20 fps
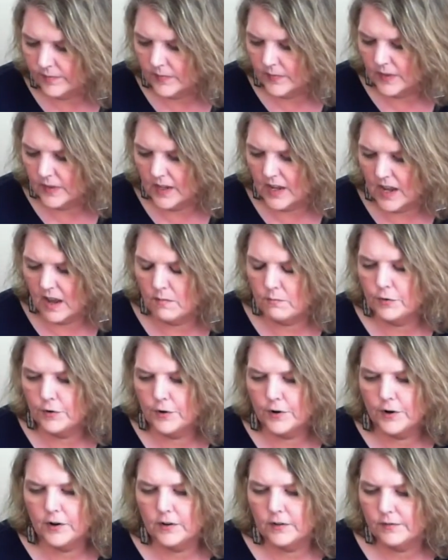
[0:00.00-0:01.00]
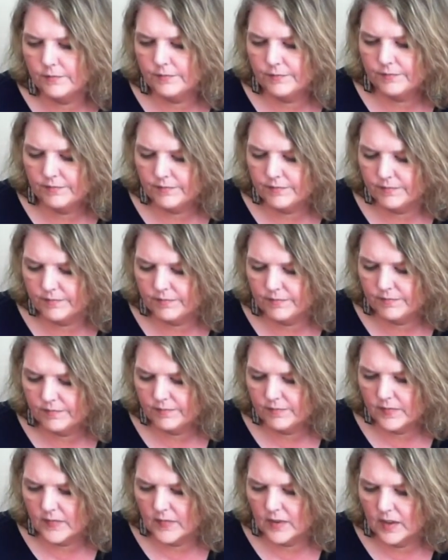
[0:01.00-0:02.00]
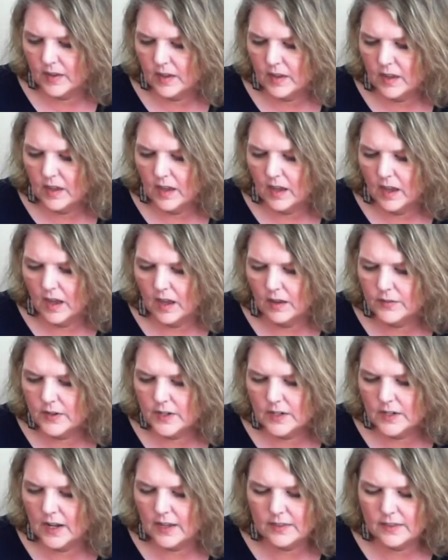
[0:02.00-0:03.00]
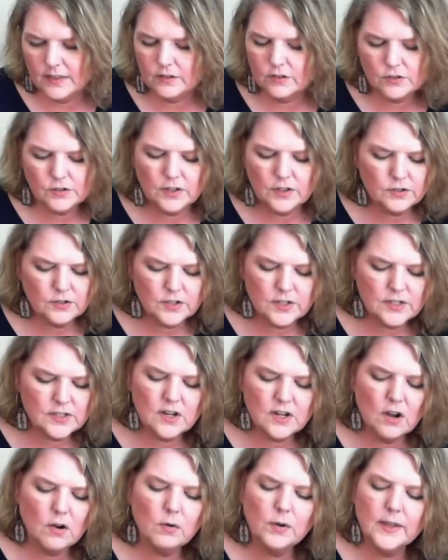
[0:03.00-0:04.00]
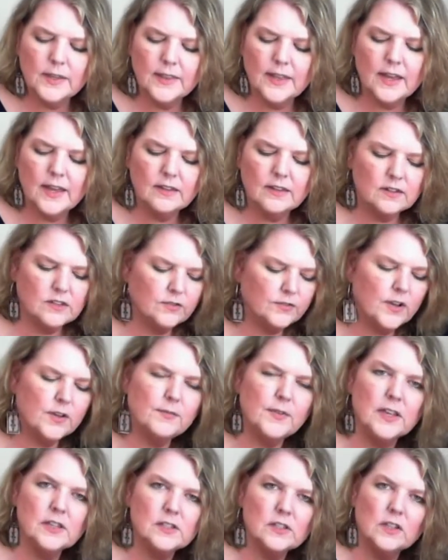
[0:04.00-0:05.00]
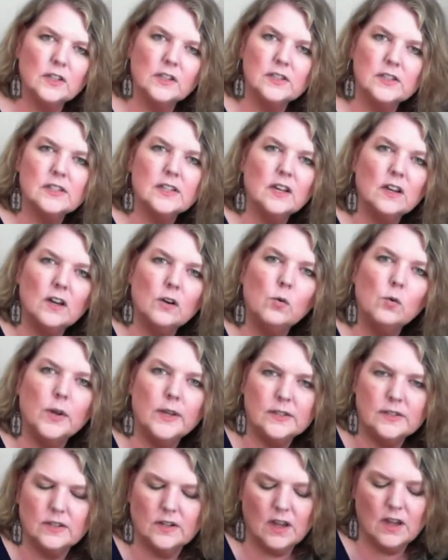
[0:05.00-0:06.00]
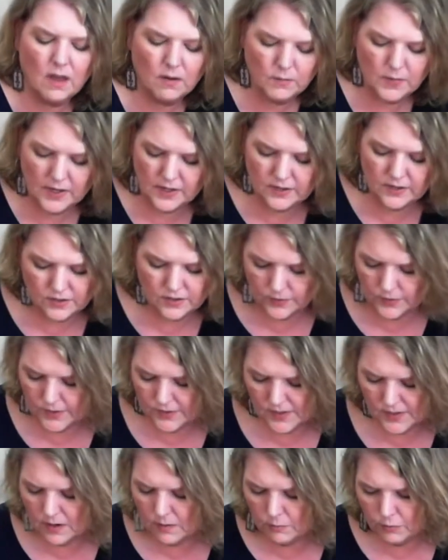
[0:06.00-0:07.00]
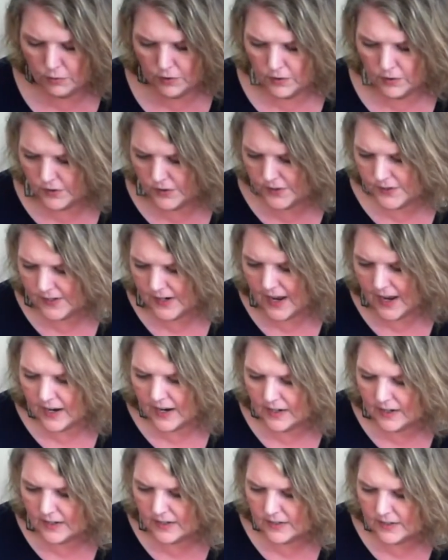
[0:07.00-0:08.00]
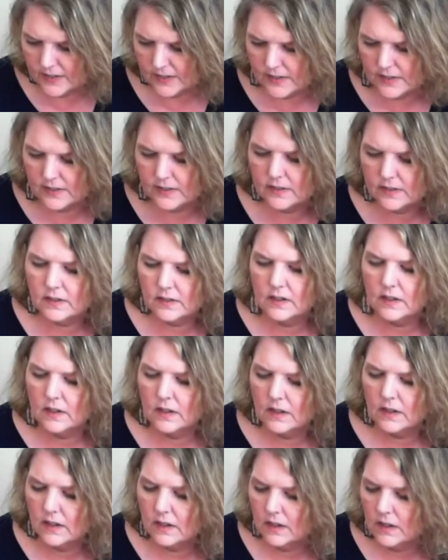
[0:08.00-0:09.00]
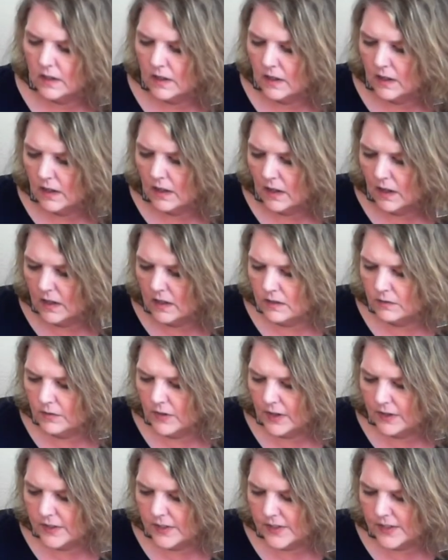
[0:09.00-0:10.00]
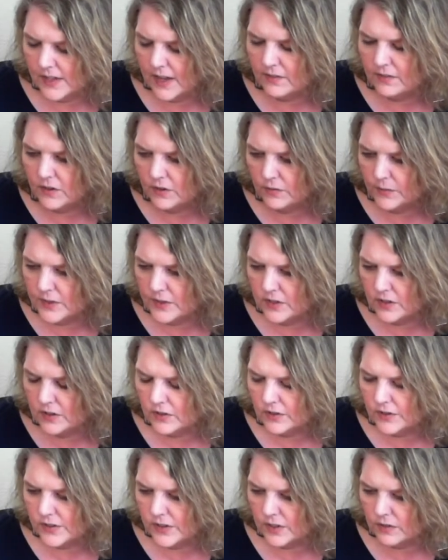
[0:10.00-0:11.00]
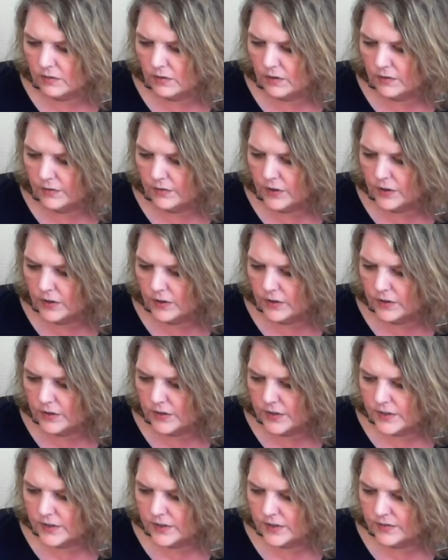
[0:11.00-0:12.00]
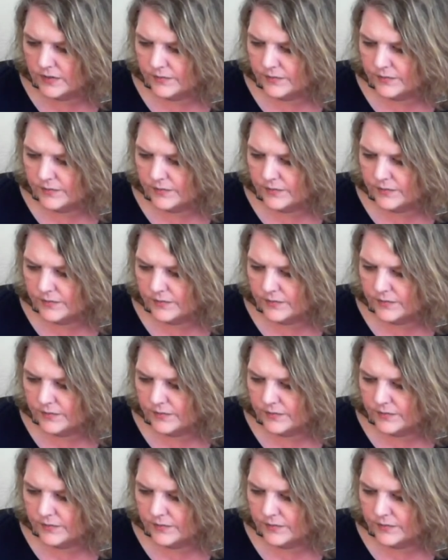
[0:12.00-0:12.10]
the Emperor. I mean, there's just knowing that divine masculine's going to come into his Emperor status. And then we got the Seven of Materials in reverse.